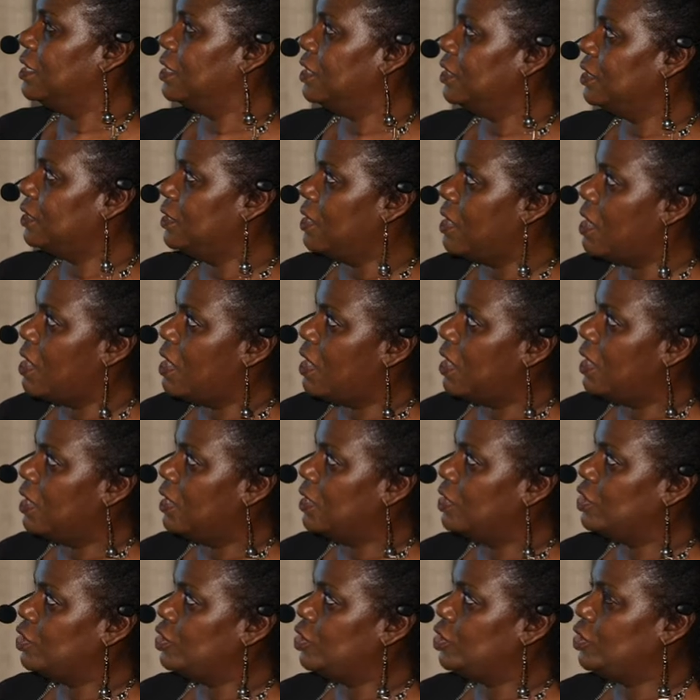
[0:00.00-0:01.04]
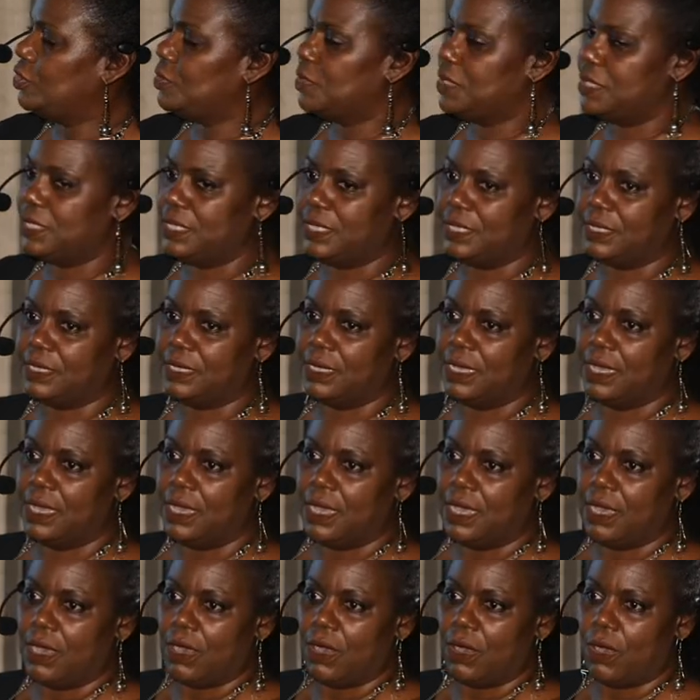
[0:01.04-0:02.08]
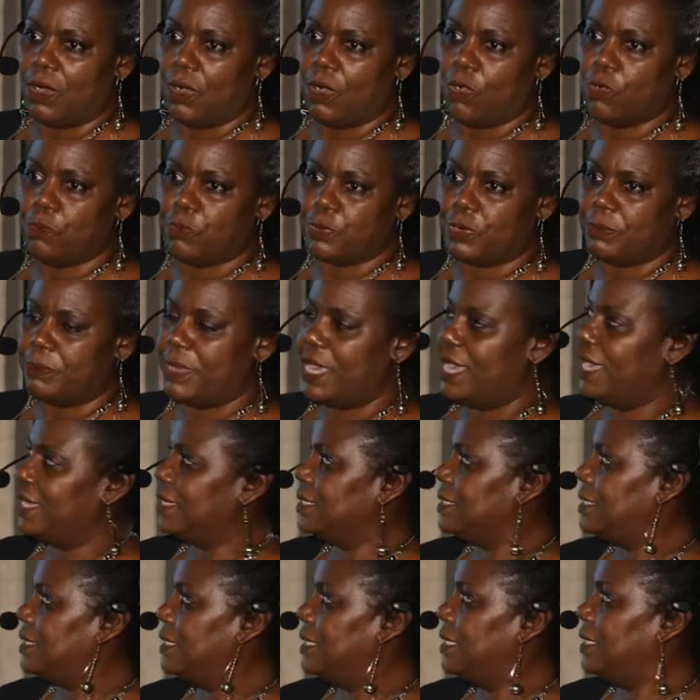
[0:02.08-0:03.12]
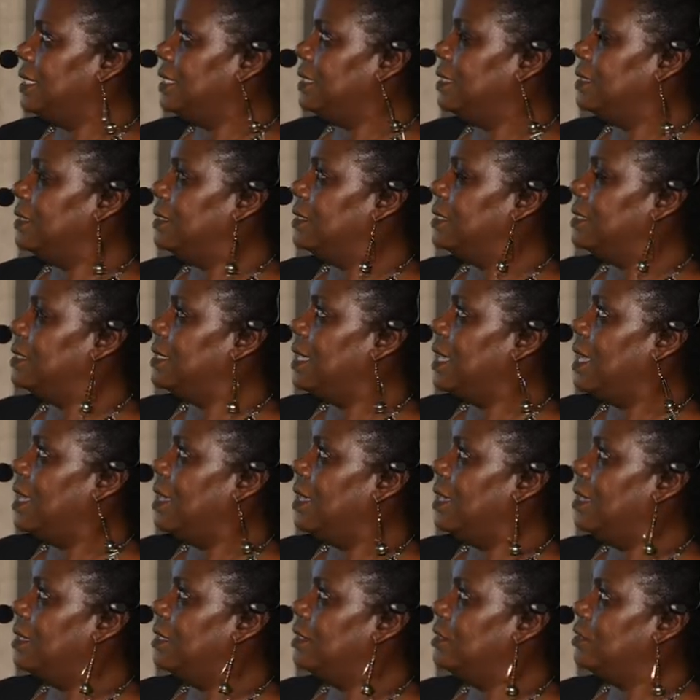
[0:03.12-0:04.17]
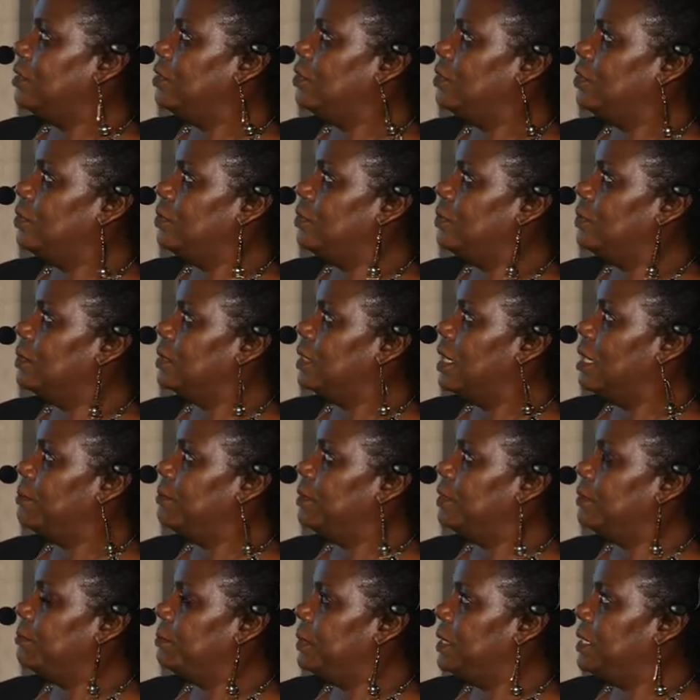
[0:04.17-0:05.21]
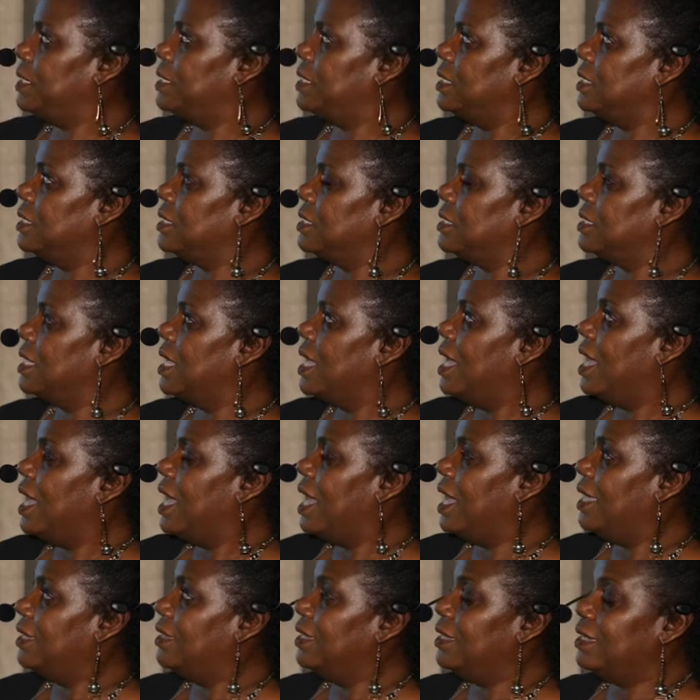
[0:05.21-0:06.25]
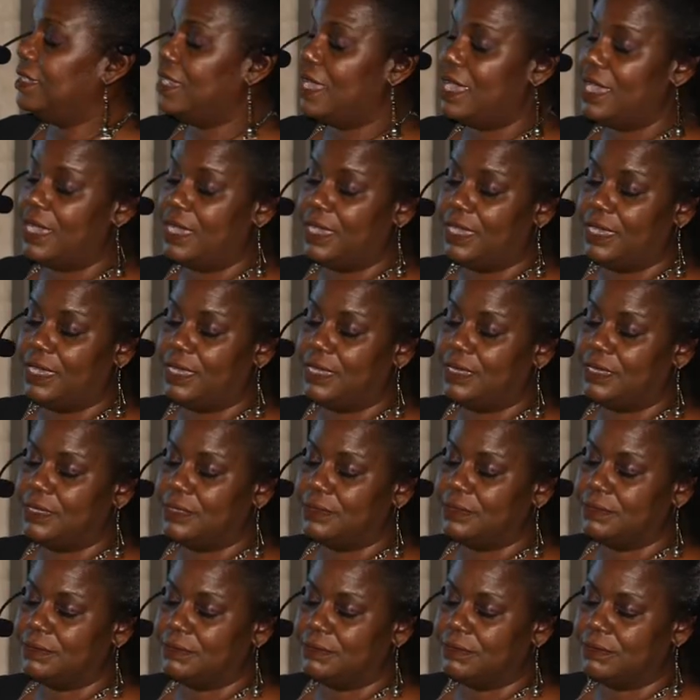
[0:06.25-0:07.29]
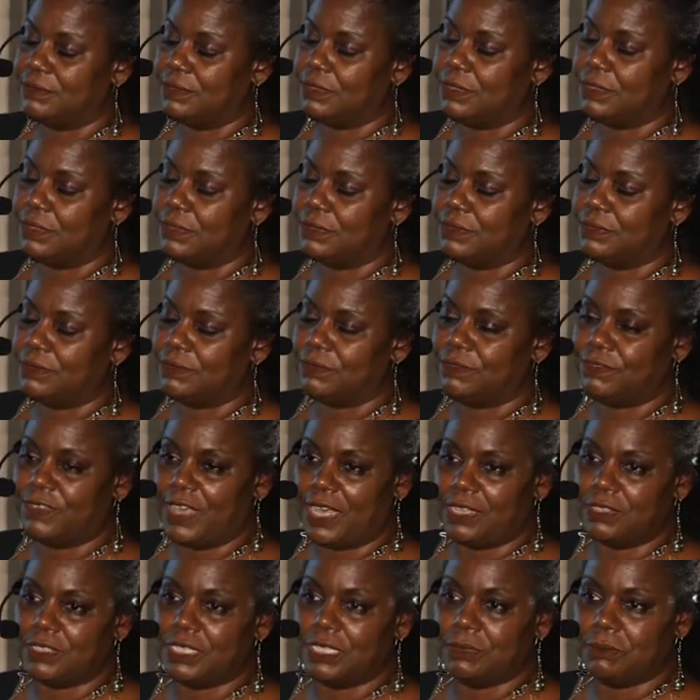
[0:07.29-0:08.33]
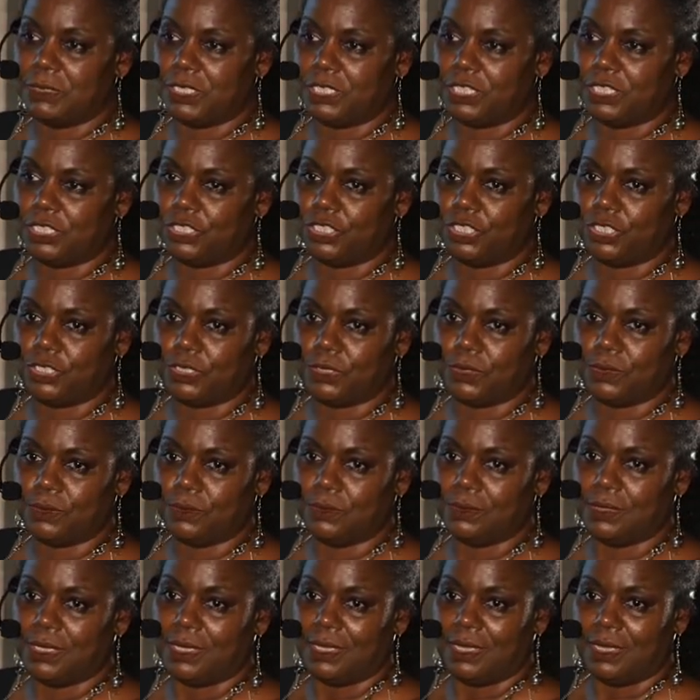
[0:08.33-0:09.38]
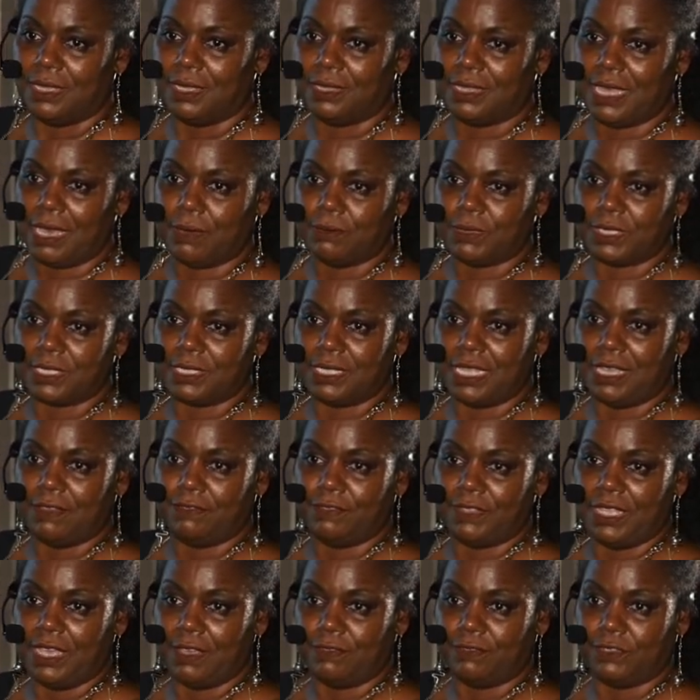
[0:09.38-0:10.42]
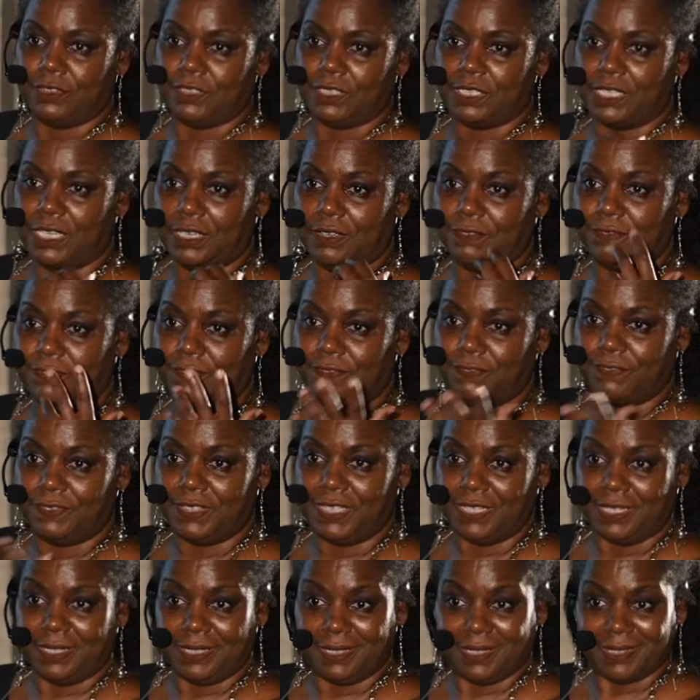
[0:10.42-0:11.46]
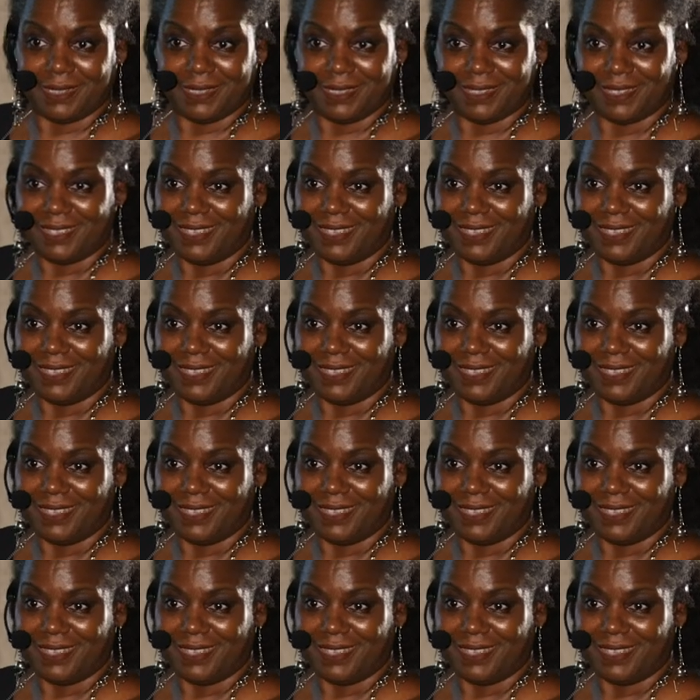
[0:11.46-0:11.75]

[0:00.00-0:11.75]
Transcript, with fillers: collage using Oprah magazines uh, to do a couple of pieces. And then I found some tissue that was left after gifting